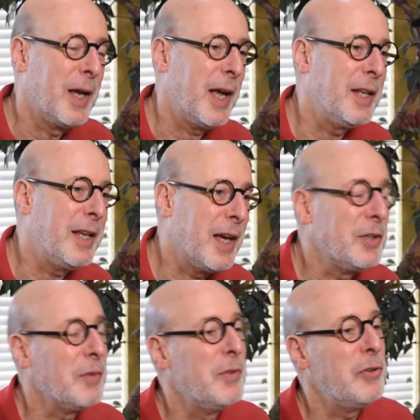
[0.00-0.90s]
and the
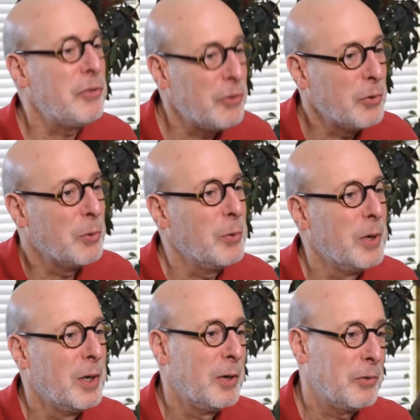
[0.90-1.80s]
end of the shoe
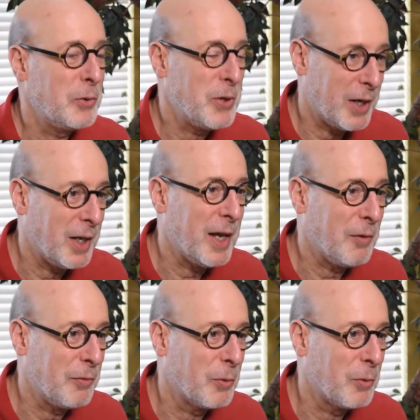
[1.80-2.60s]
so you can allow